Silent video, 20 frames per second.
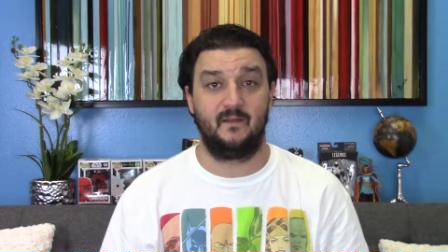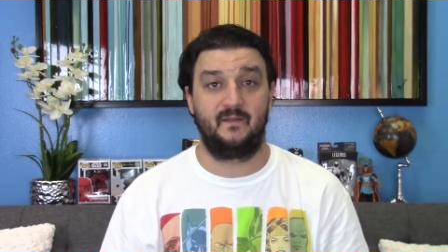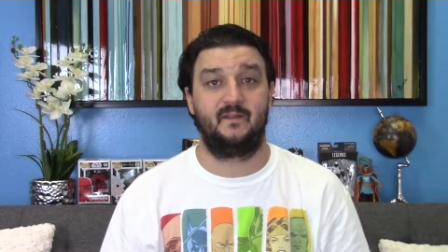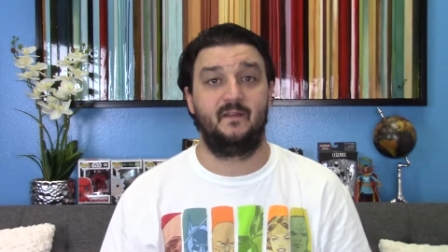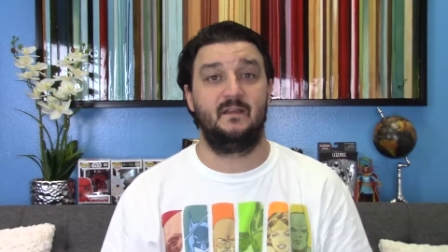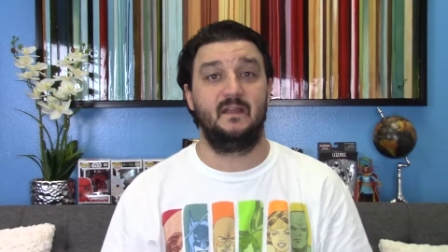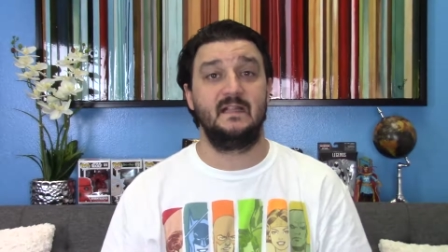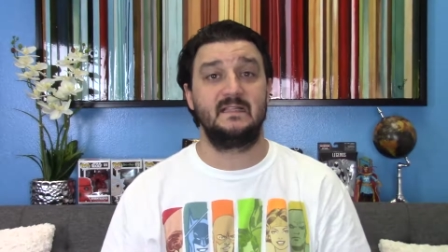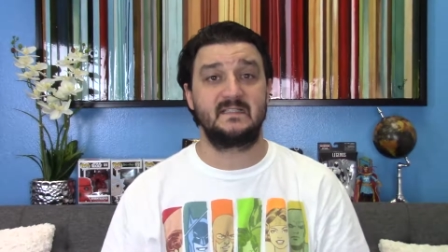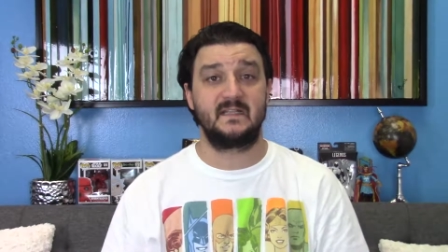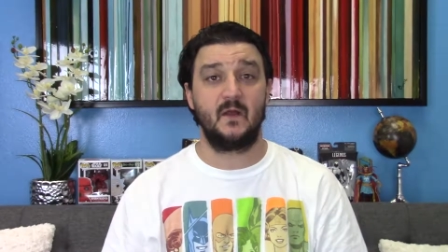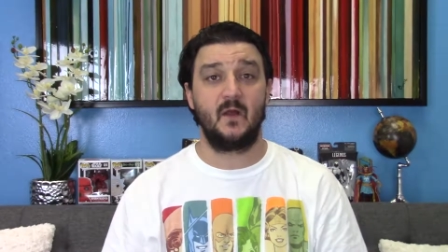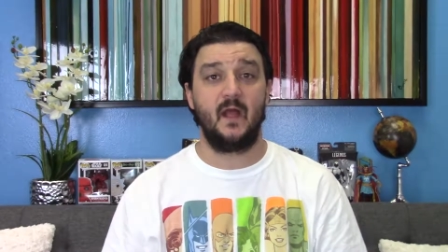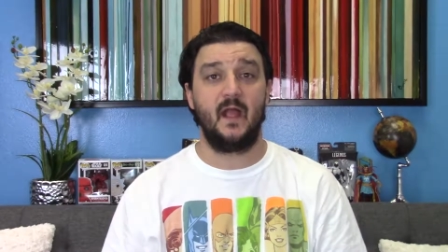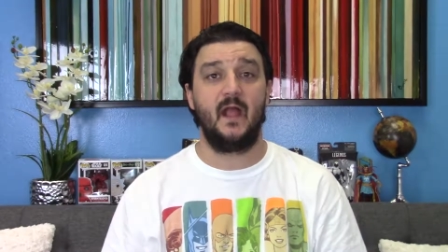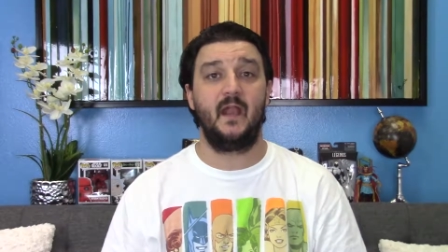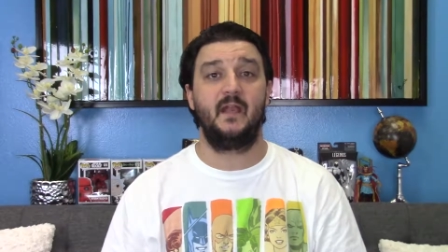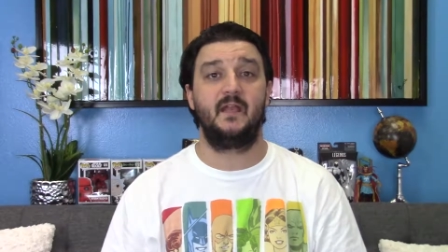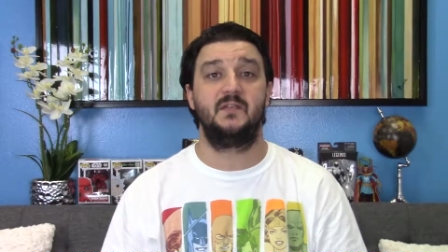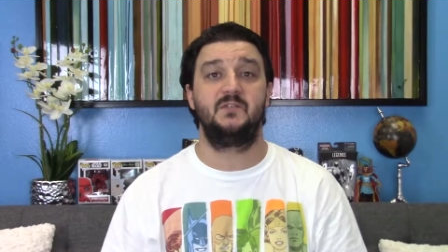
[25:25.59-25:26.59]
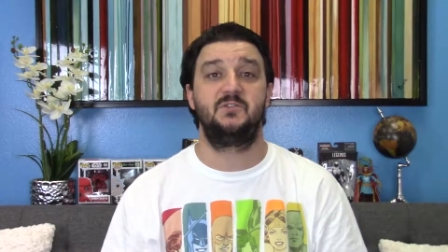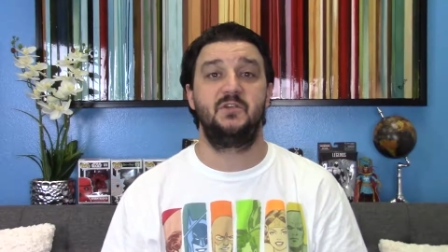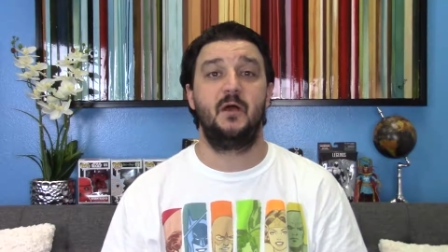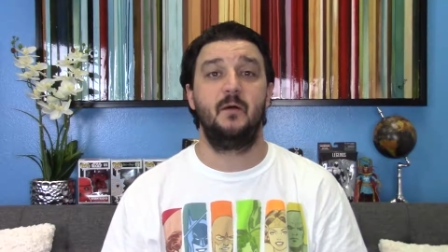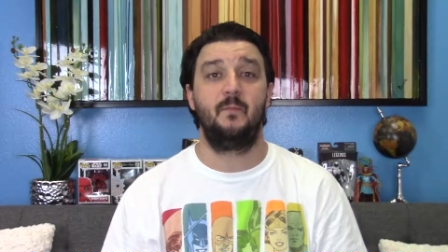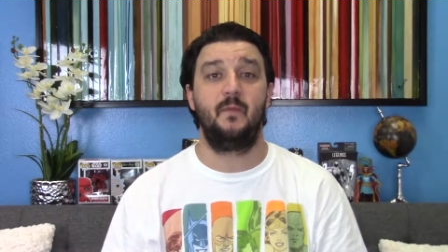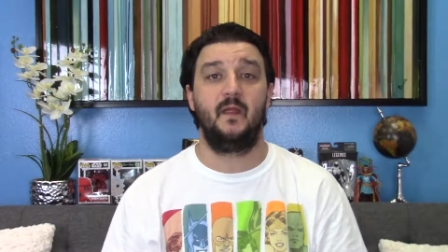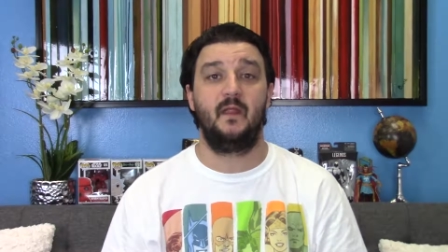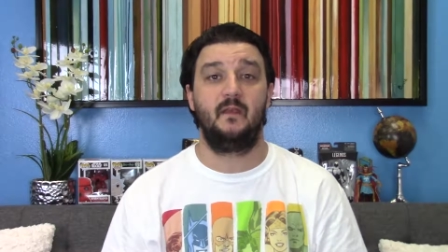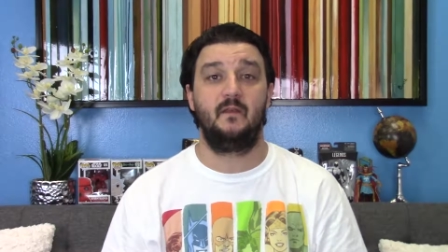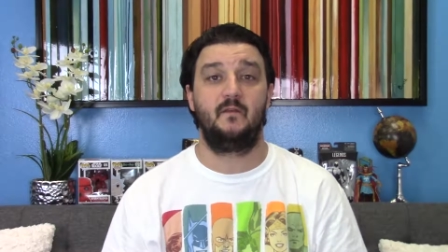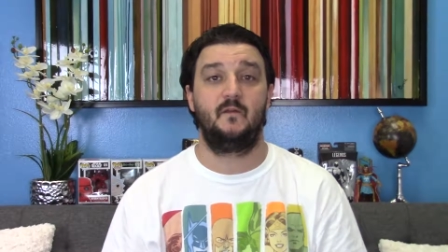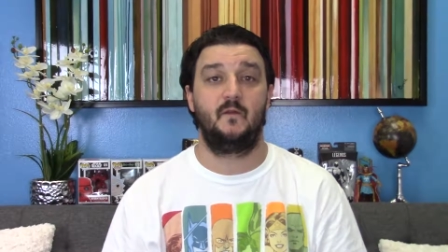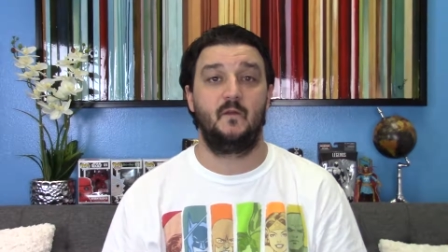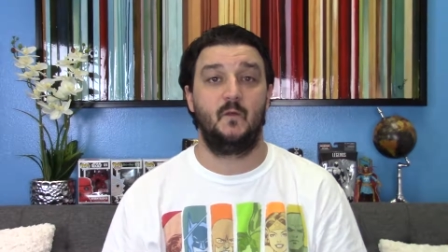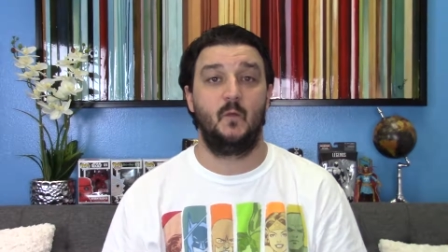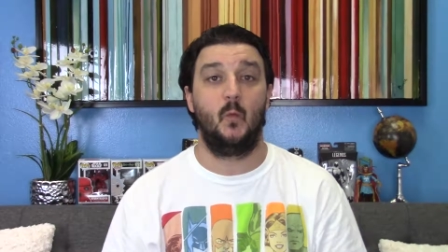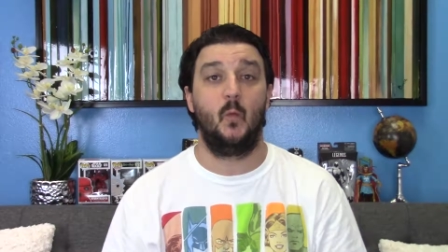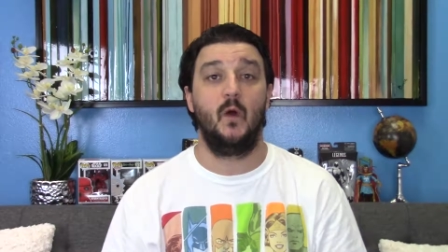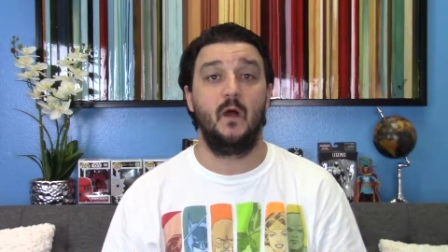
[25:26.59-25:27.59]
So let's go ahead and jump
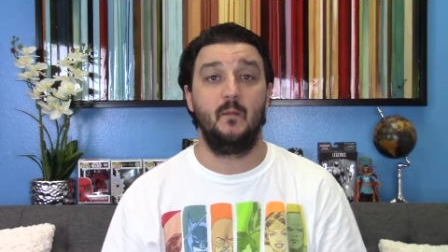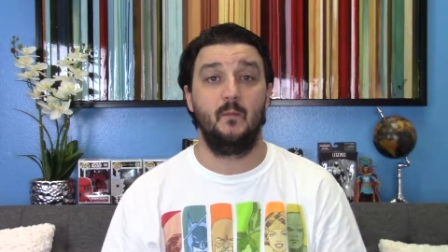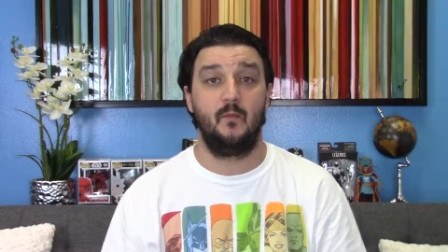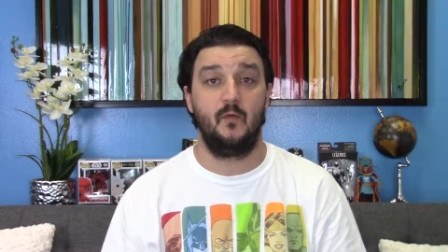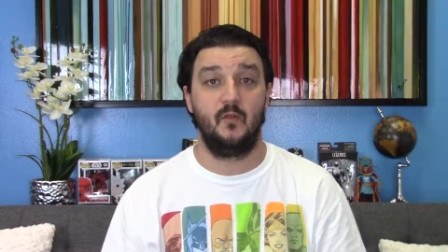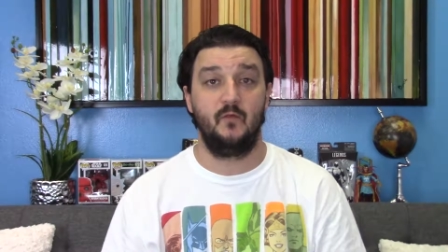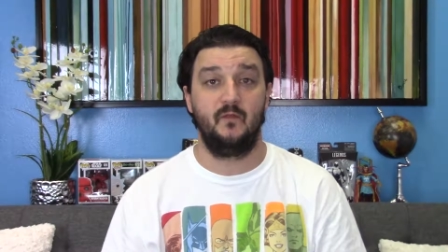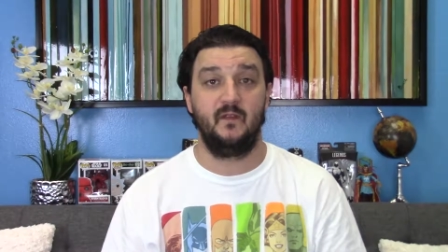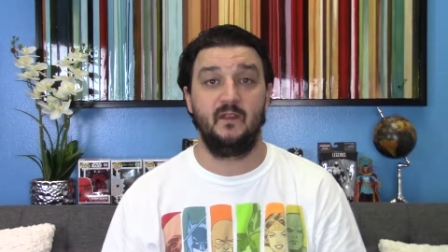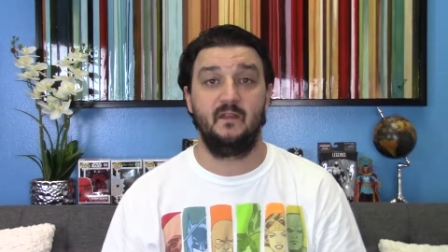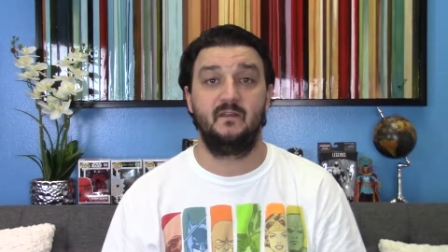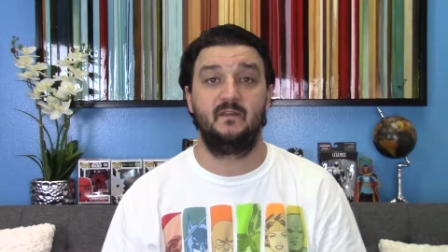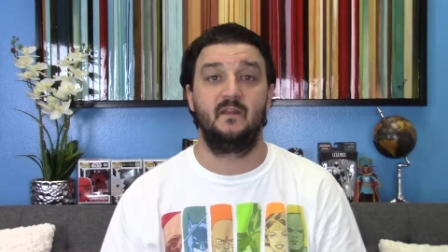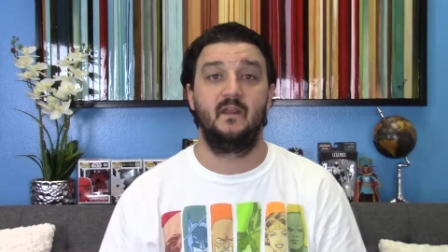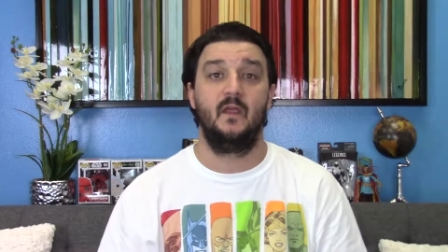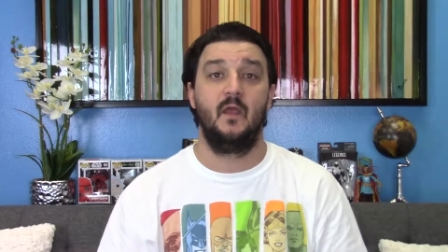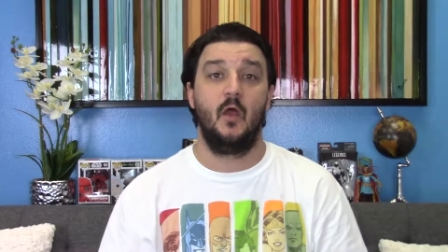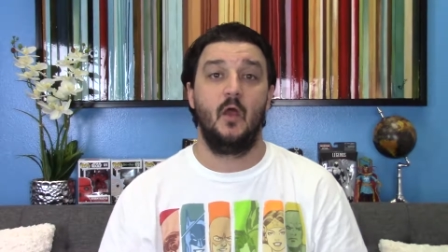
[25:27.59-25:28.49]
into what movies